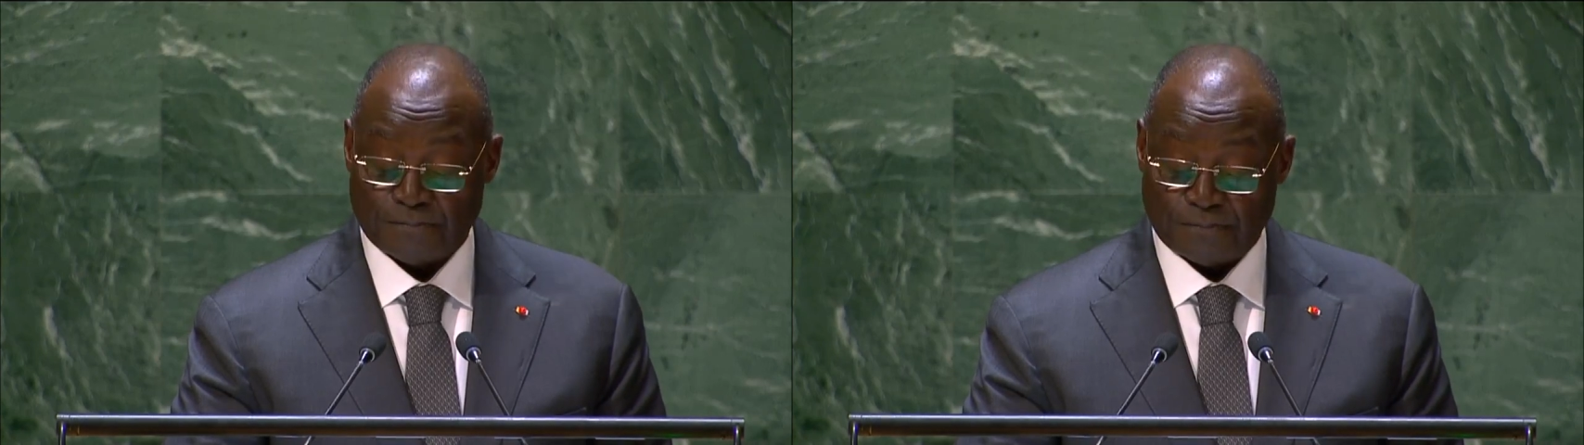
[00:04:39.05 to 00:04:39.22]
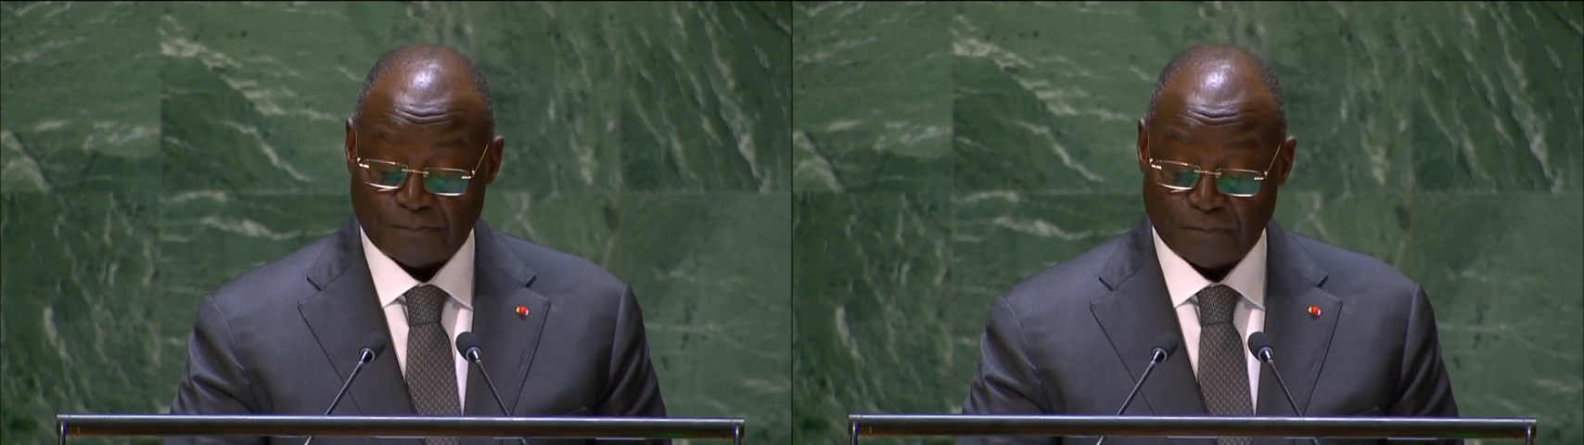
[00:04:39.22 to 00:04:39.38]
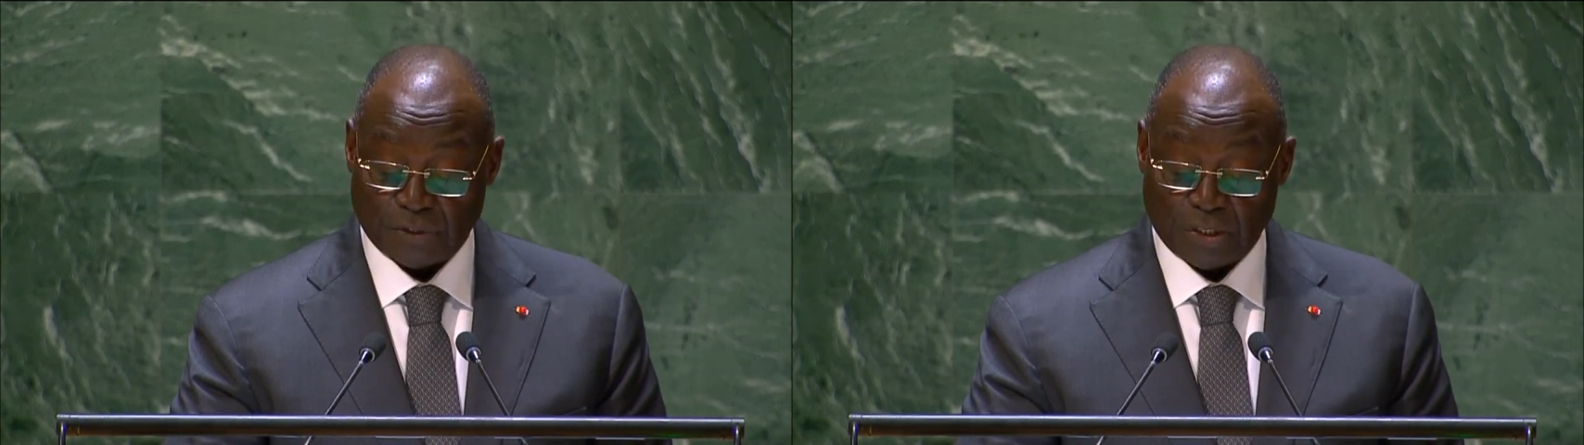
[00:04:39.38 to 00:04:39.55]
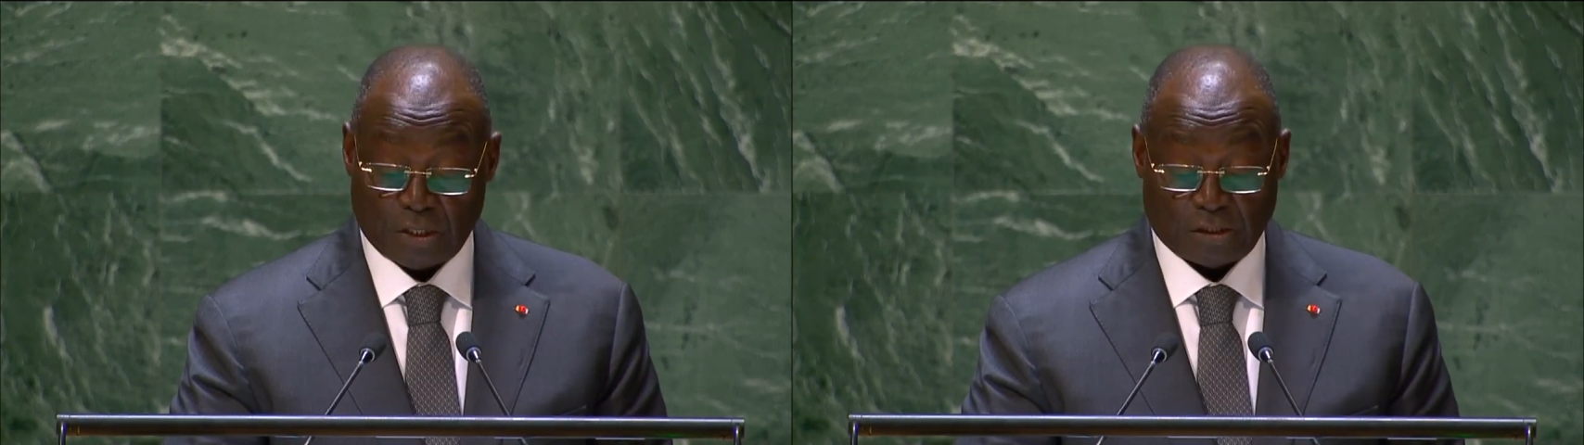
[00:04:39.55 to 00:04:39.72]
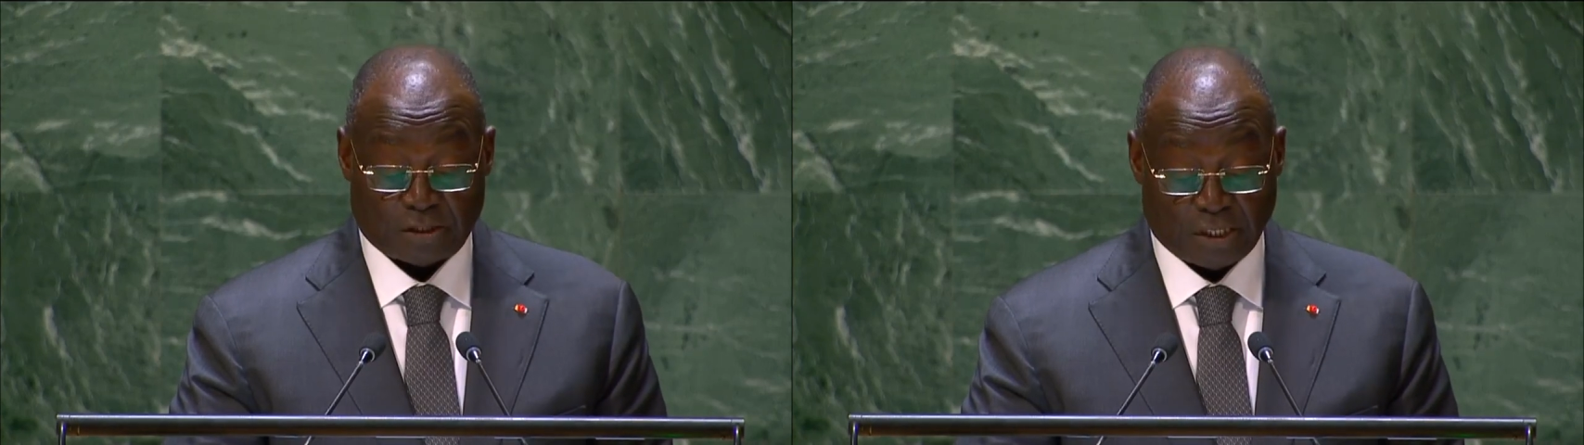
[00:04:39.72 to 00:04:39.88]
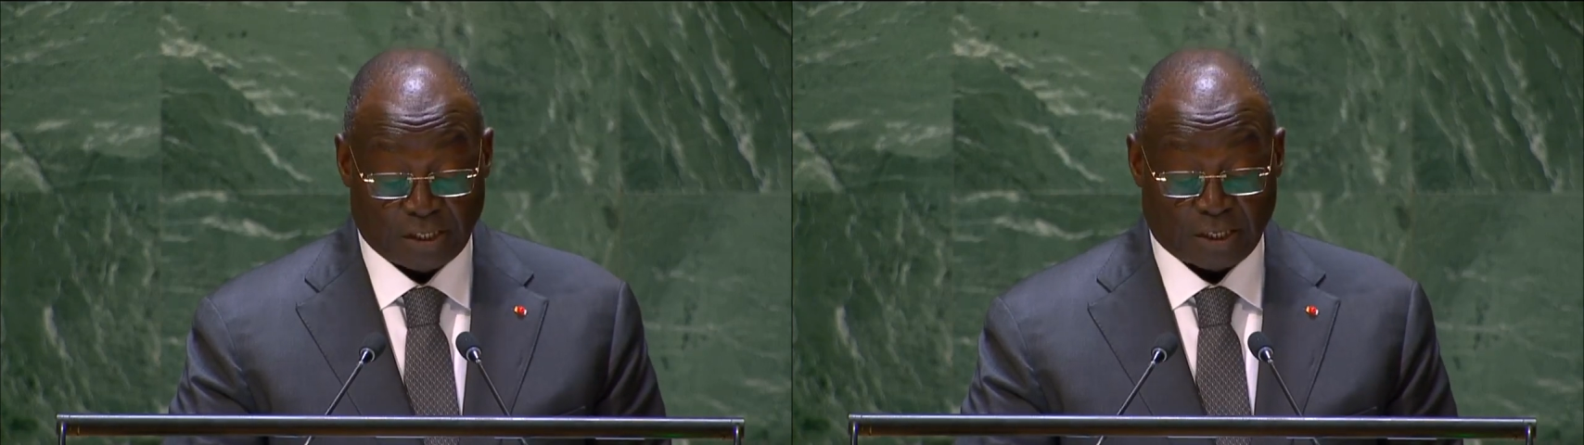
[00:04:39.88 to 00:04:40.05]
contribute to the
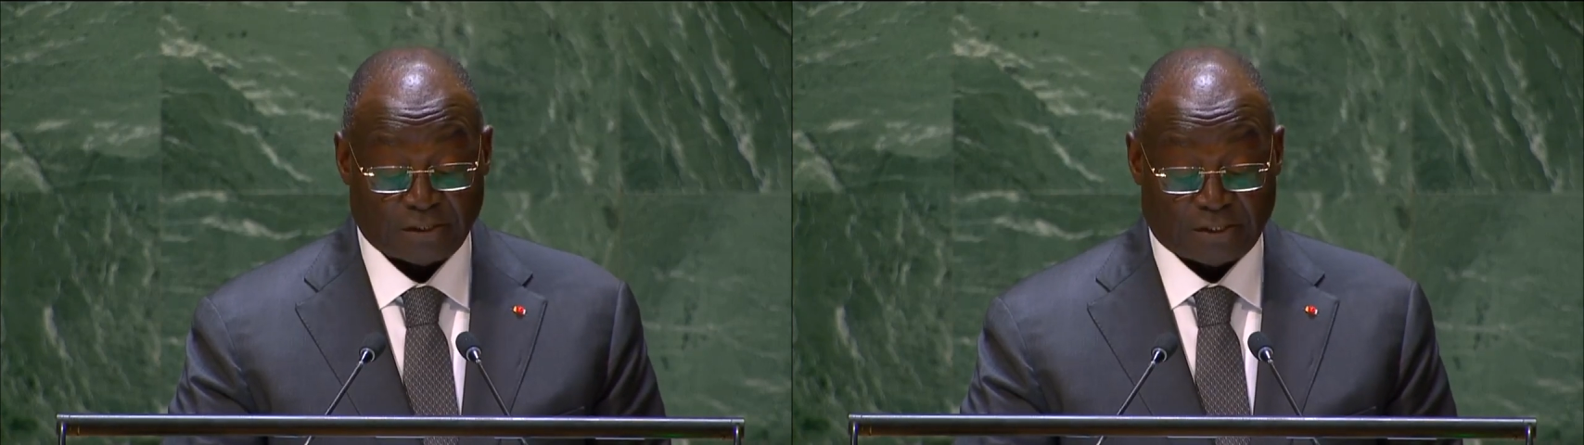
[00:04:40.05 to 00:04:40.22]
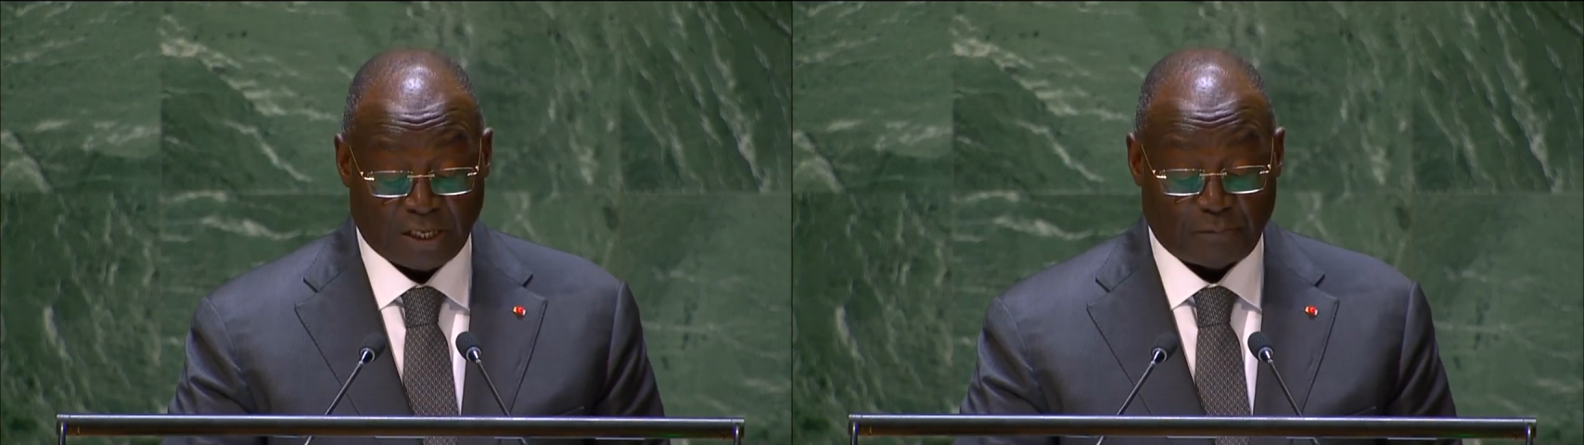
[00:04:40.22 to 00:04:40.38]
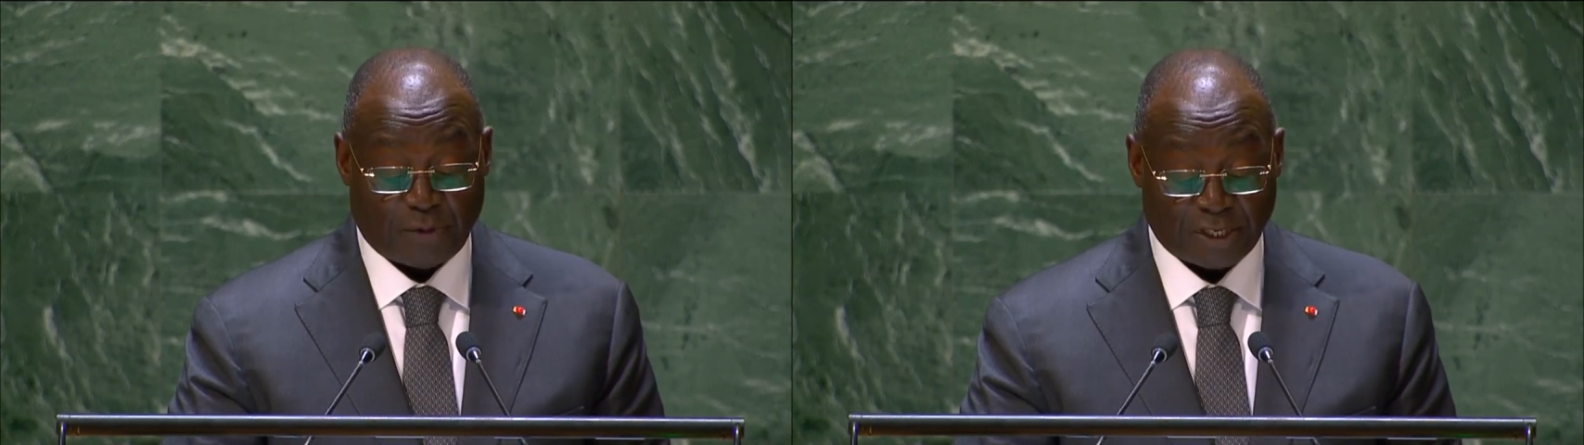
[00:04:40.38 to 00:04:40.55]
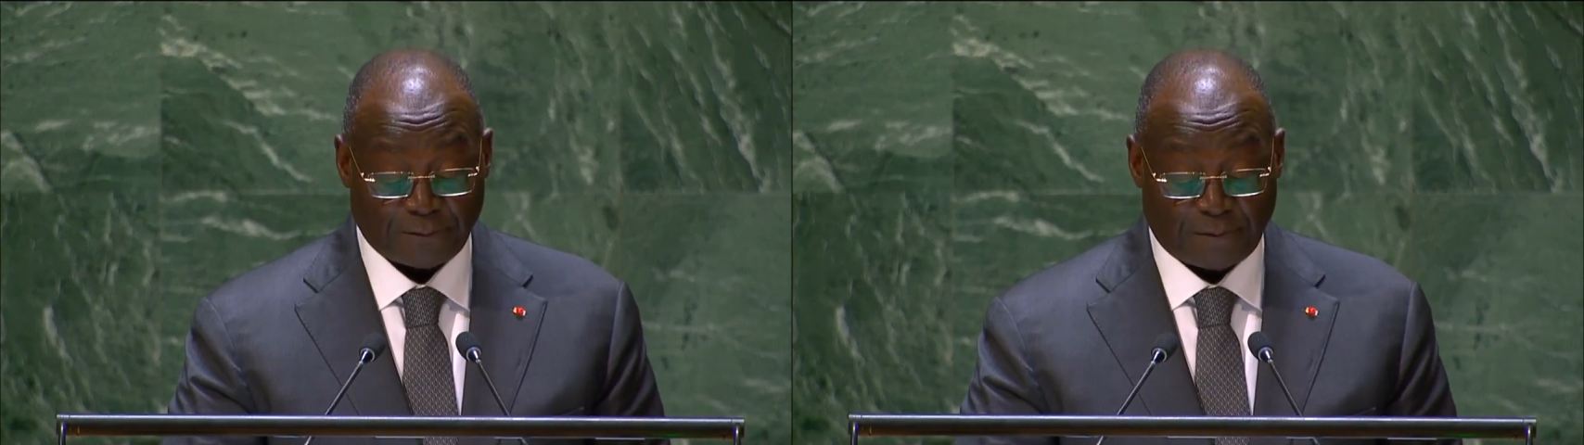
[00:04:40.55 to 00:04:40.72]
financing of the